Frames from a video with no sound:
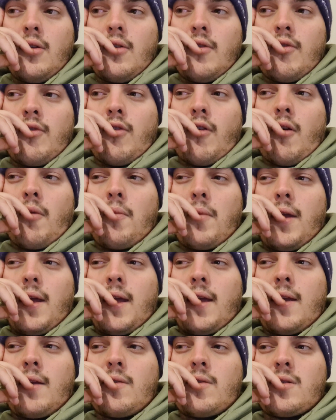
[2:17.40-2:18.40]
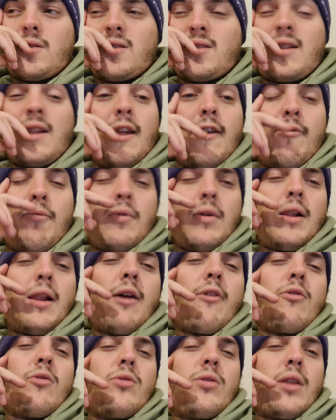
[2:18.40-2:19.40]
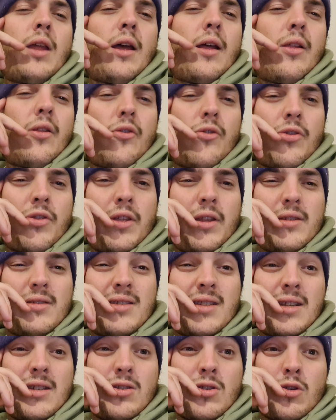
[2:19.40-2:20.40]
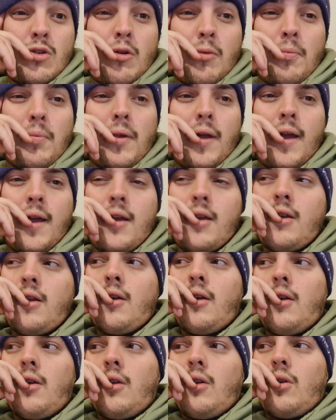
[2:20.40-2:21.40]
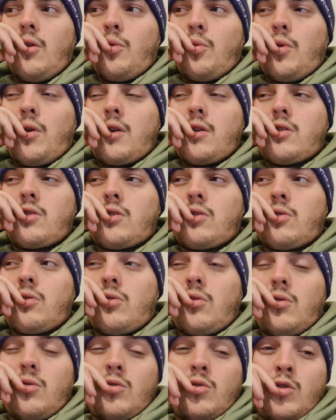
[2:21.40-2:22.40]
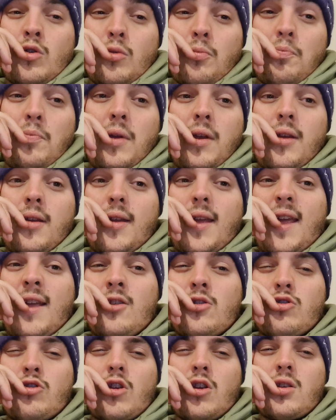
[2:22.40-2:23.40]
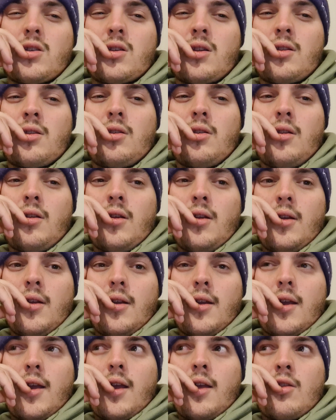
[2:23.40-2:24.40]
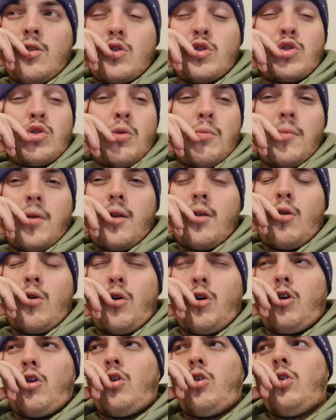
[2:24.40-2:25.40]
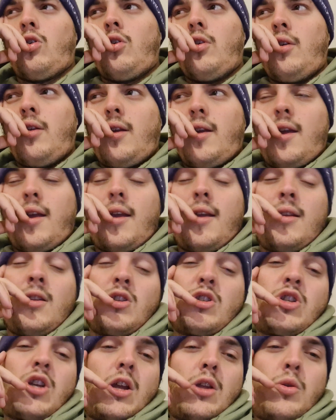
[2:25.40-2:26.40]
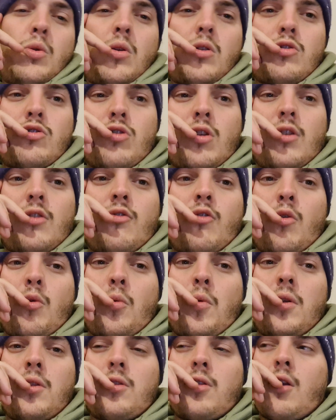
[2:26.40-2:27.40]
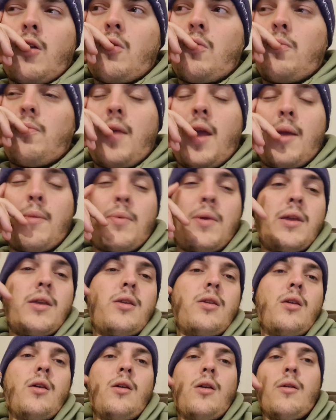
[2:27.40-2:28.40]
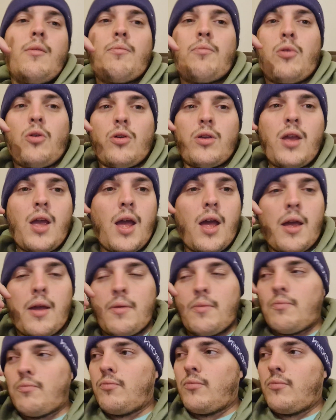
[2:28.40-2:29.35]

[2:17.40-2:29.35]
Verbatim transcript: from uh, Steve McClaren that thinks he's a good player, which could be interesting in the summer or in January transfer window, maybe. But yeah,